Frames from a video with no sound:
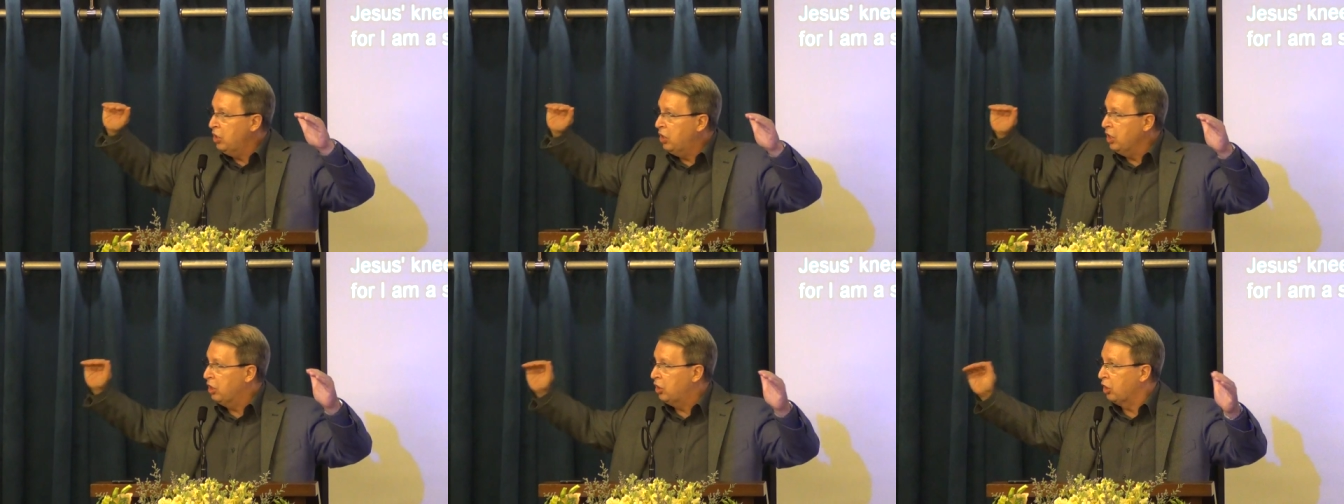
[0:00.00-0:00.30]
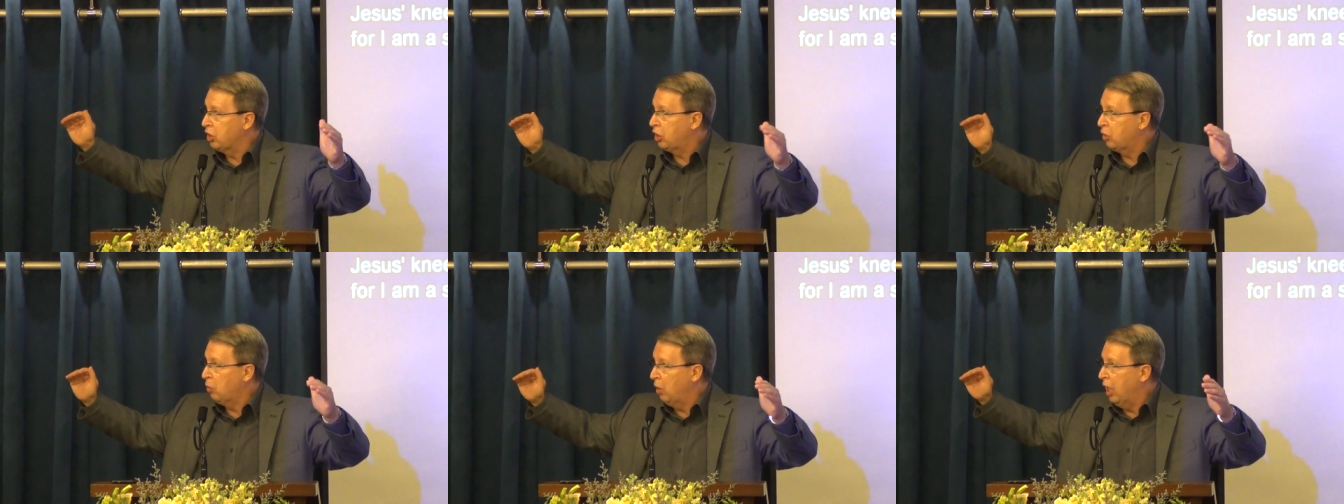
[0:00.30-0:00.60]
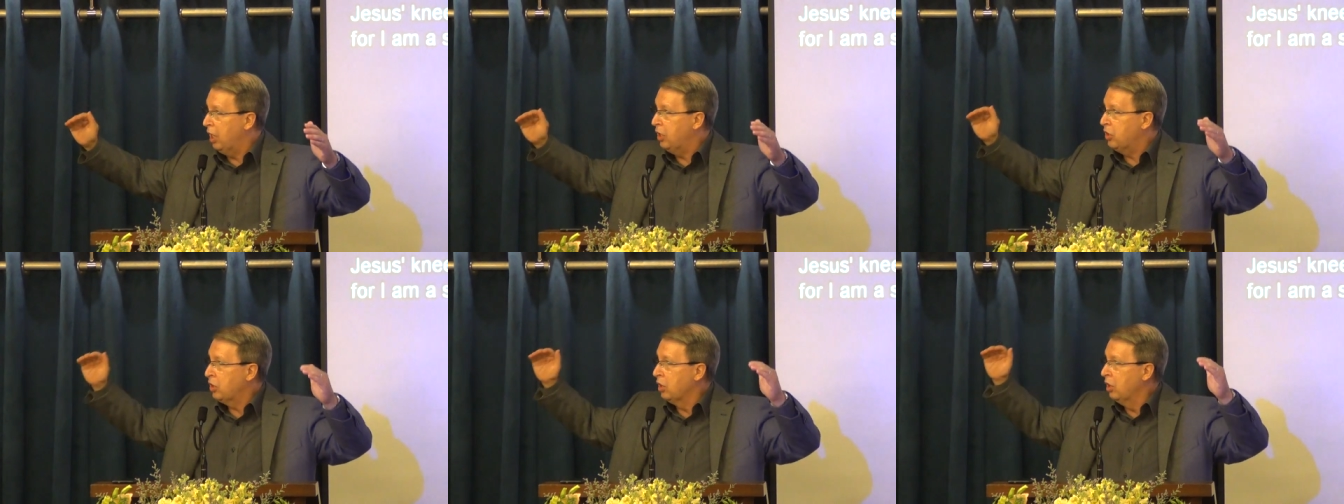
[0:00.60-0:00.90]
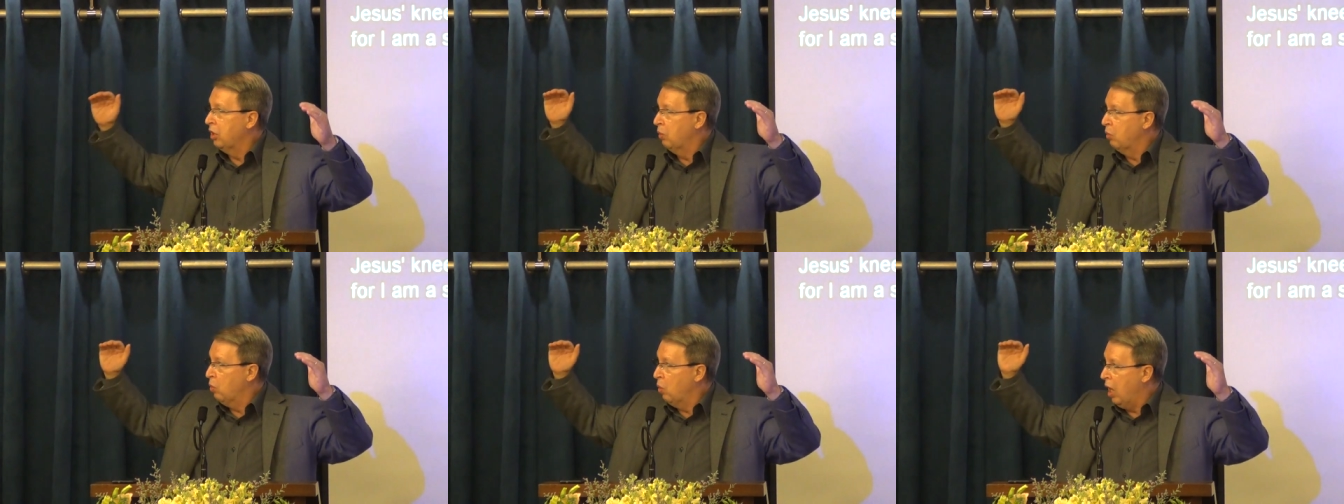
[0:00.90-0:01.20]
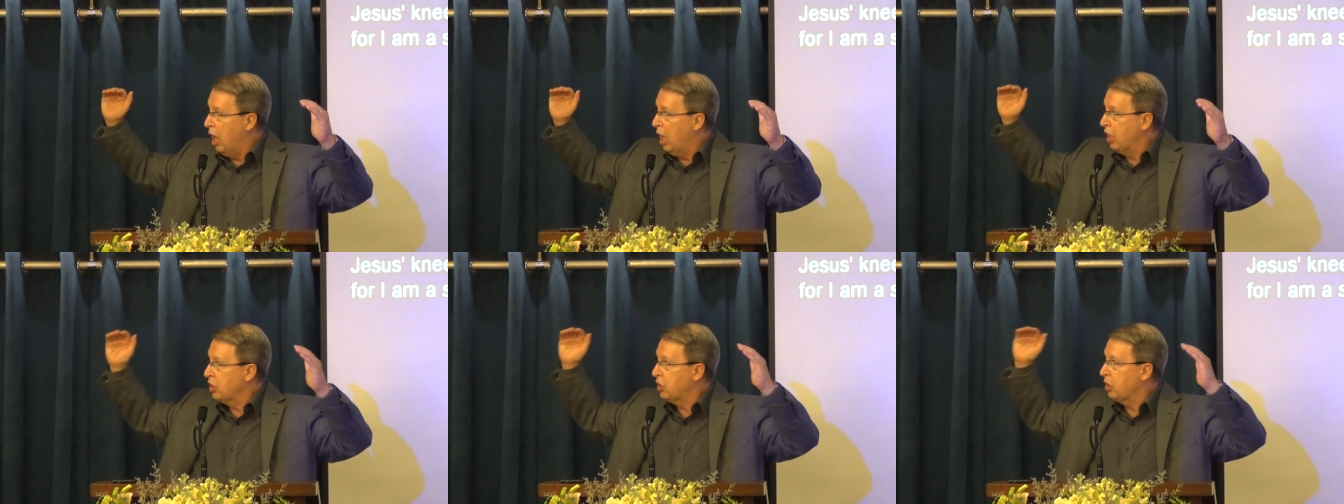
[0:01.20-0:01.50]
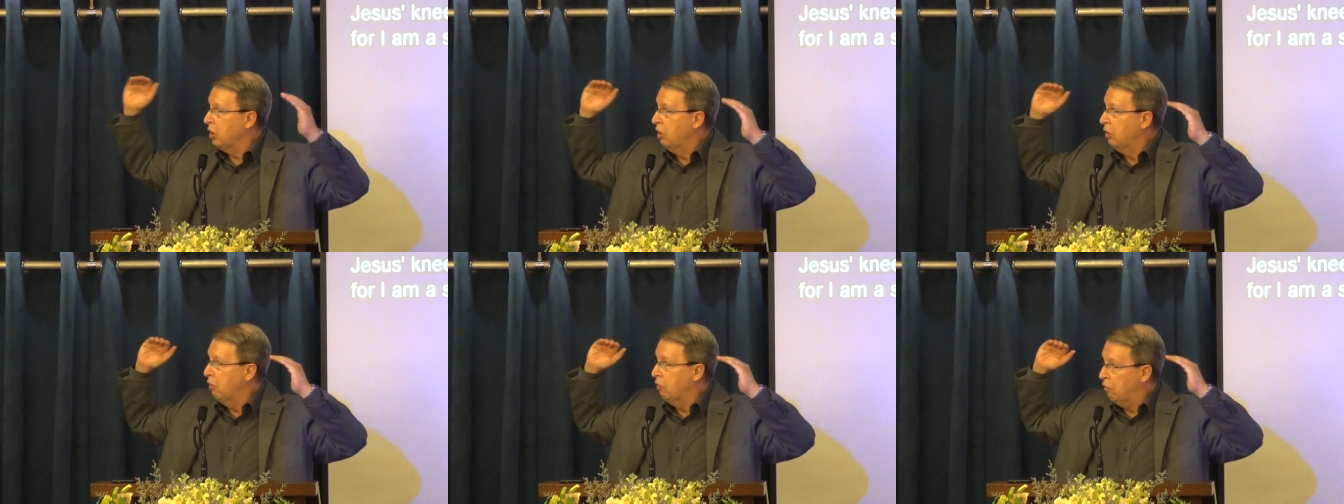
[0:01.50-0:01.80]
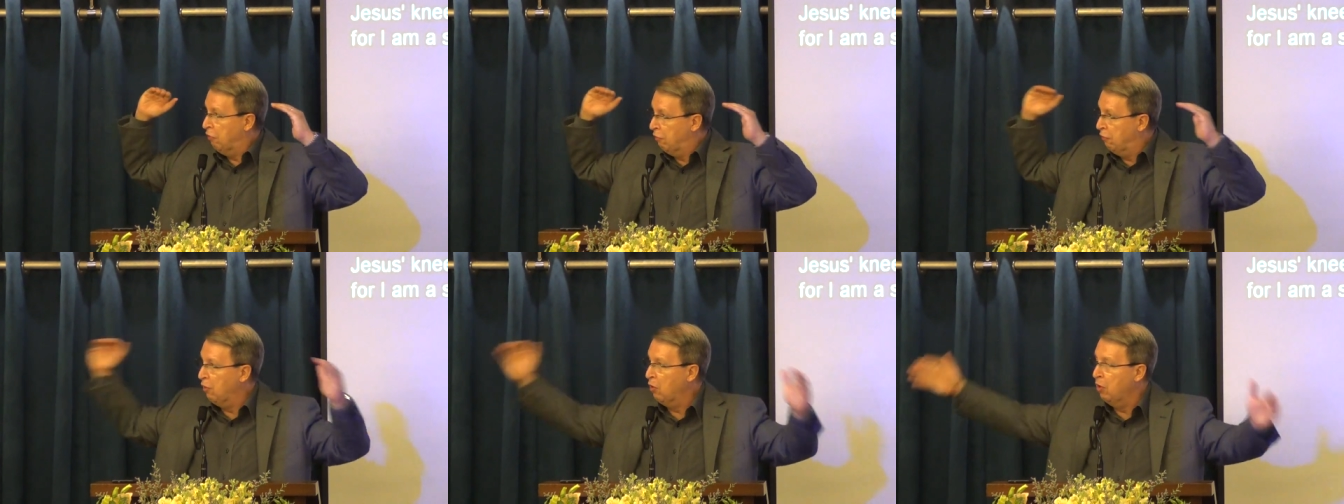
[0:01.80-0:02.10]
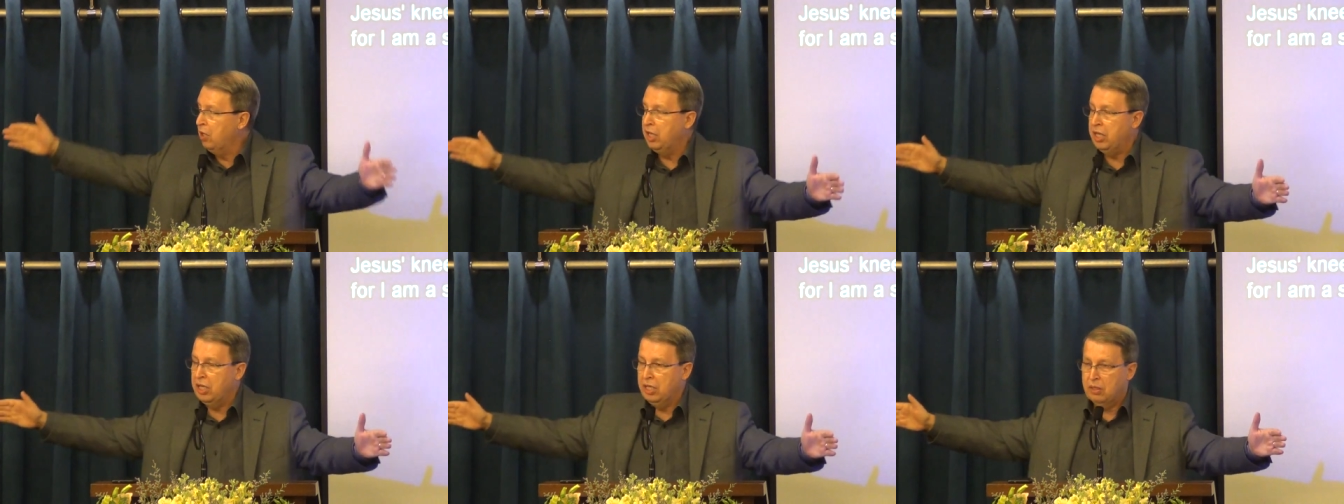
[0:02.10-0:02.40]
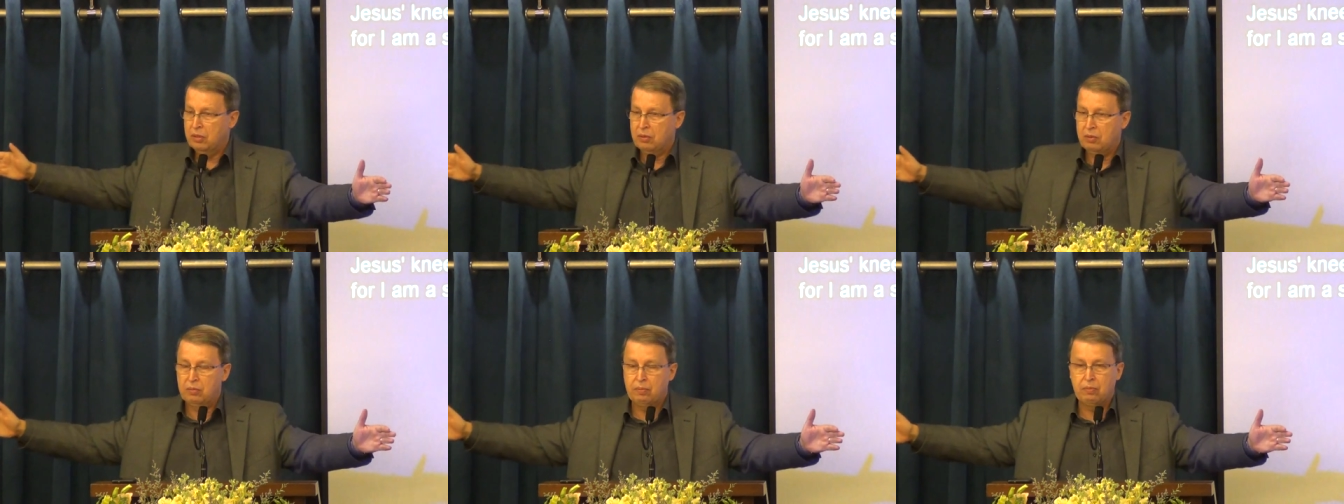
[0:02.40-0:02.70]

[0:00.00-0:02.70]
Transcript: Jesus Christ was fully?